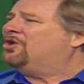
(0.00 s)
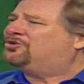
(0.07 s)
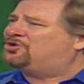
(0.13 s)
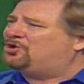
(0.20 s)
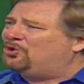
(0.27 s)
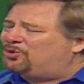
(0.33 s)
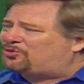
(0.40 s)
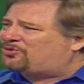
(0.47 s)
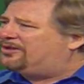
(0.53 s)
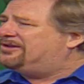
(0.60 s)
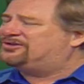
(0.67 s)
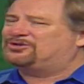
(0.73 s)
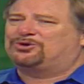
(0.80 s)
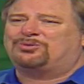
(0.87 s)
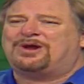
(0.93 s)

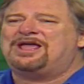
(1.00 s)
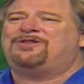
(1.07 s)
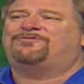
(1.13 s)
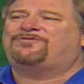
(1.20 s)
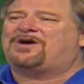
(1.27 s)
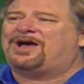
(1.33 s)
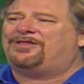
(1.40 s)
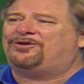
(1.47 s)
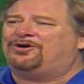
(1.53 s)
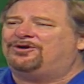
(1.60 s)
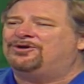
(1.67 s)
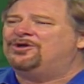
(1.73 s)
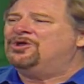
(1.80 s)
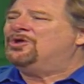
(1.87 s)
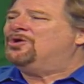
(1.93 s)
toothless
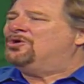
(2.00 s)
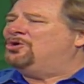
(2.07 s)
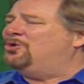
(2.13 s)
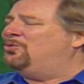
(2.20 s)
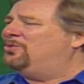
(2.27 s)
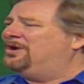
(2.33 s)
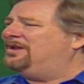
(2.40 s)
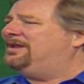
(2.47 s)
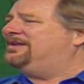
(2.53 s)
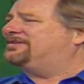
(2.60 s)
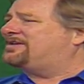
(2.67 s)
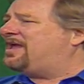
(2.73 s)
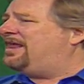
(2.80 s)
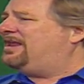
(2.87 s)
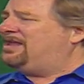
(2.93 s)
grandfather who really is
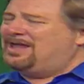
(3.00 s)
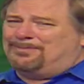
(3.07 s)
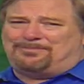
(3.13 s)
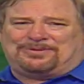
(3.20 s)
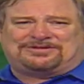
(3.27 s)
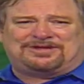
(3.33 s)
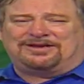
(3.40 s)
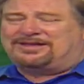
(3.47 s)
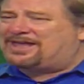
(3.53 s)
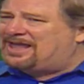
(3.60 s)
kind of impotent,